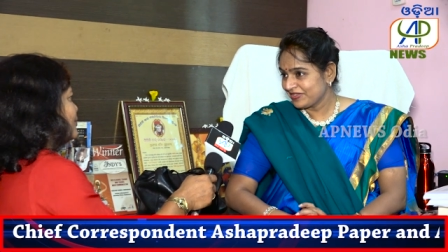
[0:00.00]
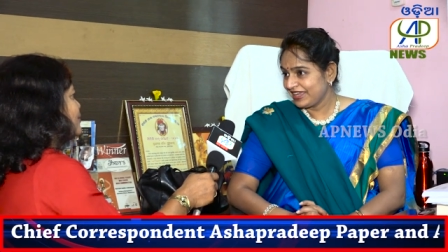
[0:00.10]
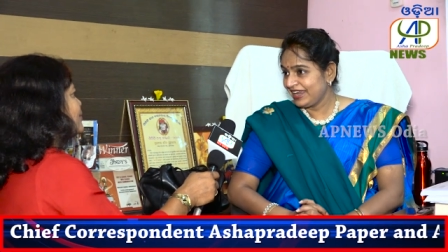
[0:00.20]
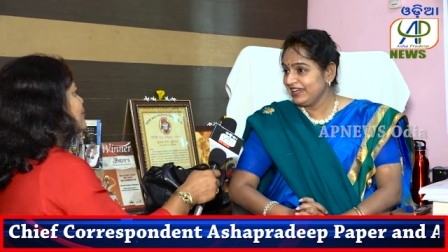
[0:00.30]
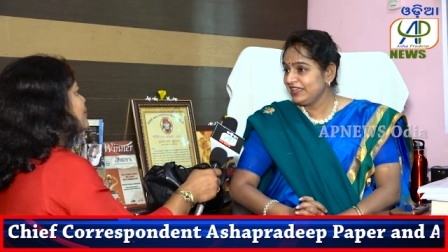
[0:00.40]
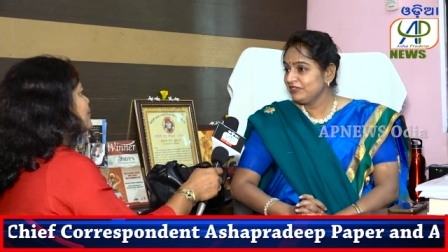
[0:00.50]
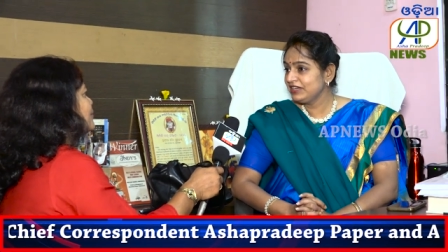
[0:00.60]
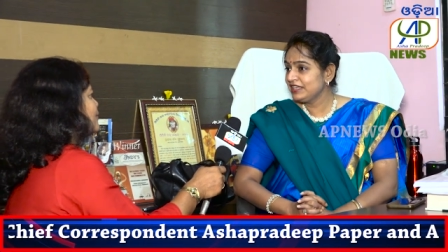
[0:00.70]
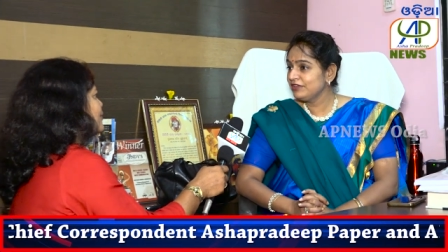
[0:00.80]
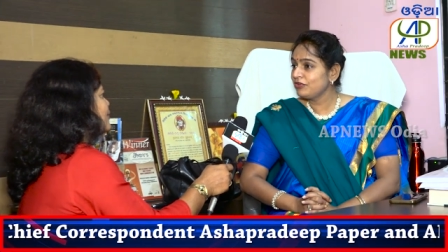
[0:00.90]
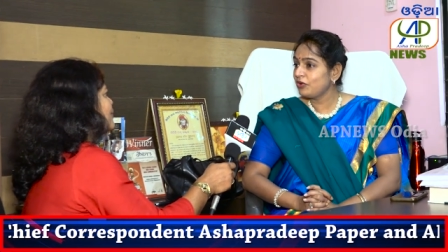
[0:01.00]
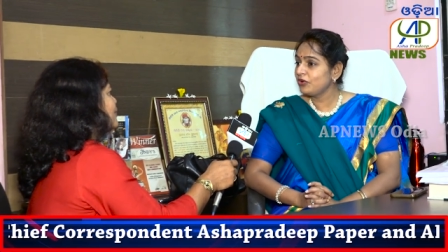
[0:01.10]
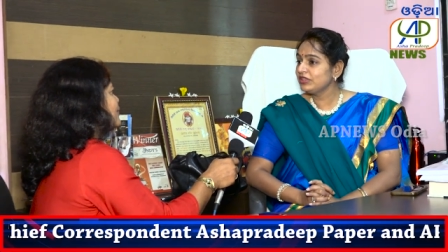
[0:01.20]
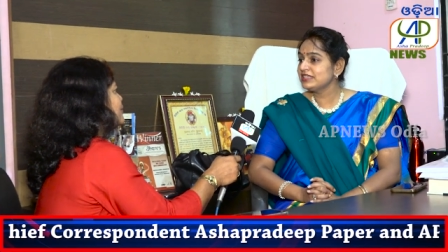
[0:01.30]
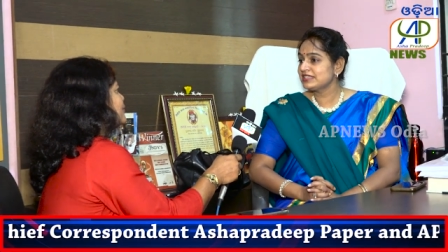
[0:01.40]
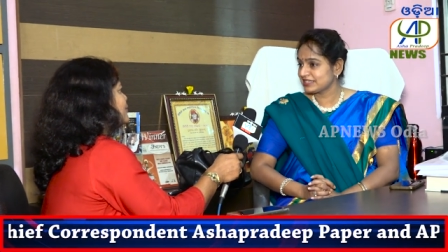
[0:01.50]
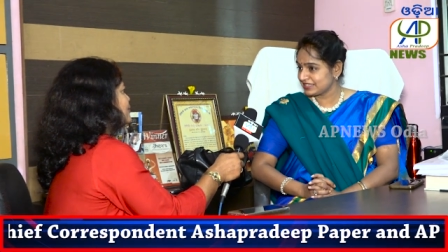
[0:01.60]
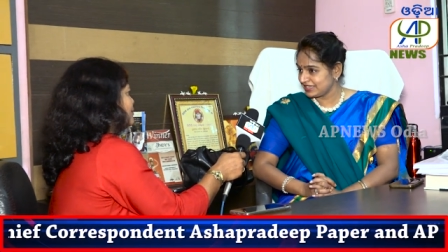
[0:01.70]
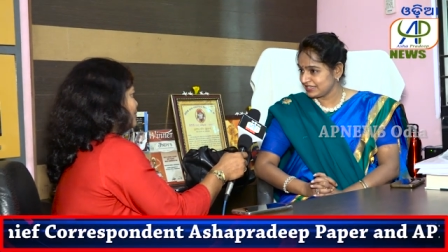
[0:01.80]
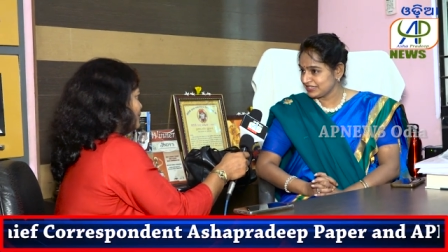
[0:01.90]
and he will give all the
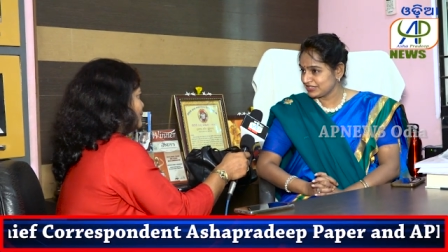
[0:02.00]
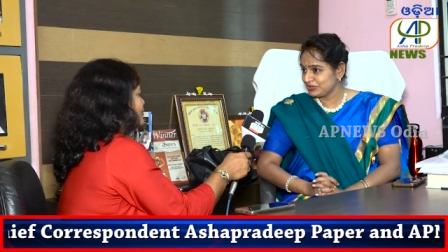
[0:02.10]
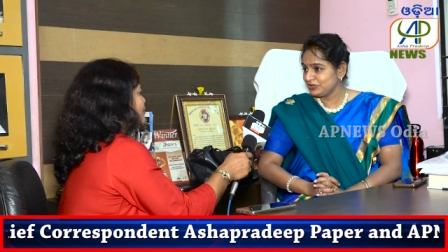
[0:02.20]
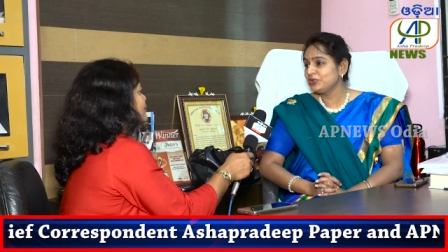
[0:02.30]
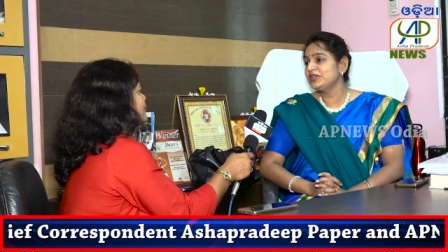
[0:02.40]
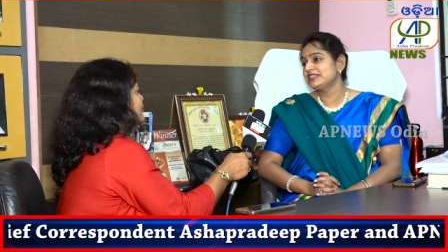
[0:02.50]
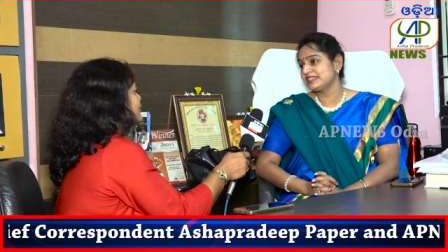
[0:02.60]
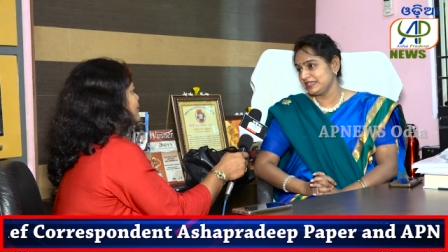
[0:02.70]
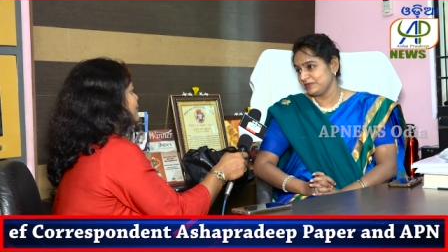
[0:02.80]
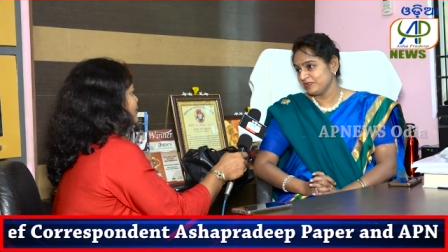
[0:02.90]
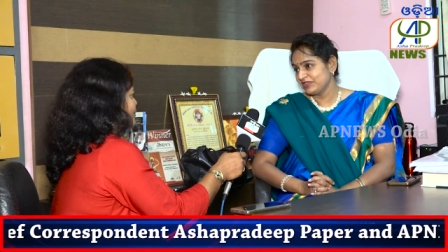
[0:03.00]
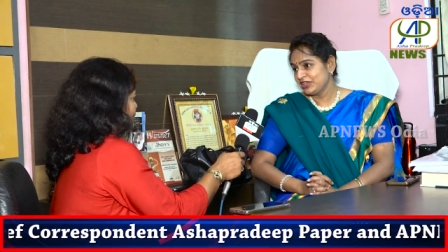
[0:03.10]
success to his team.